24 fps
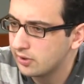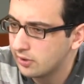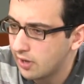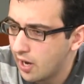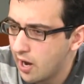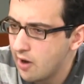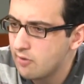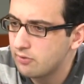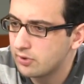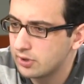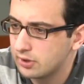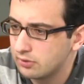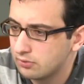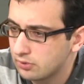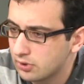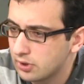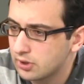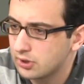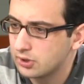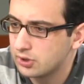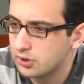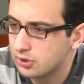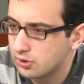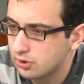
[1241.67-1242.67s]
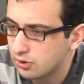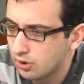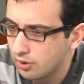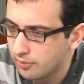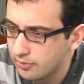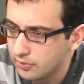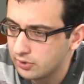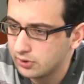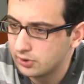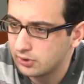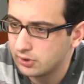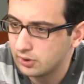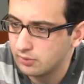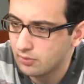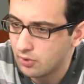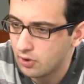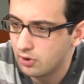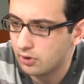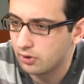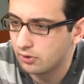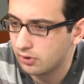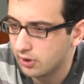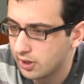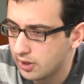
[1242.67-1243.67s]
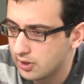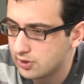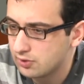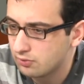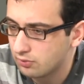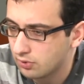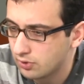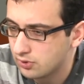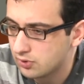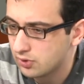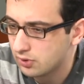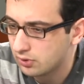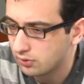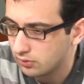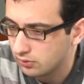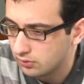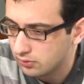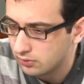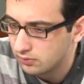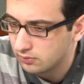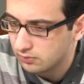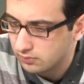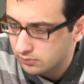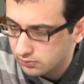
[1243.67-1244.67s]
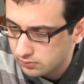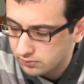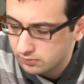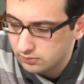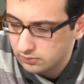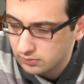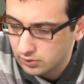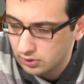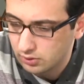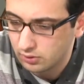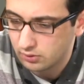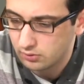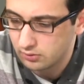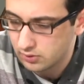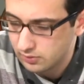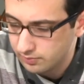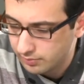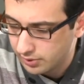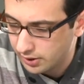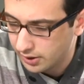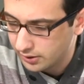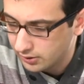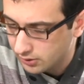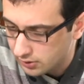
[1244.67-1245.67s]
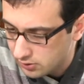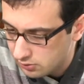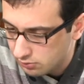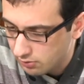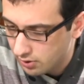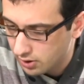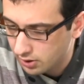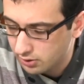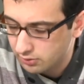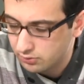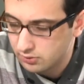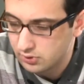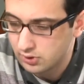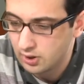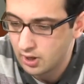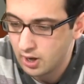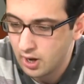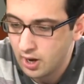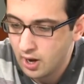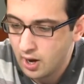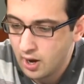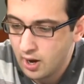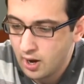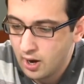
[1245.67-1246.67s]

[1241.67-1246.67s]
I mean, every religious community more or less wants to, you know, spread its values.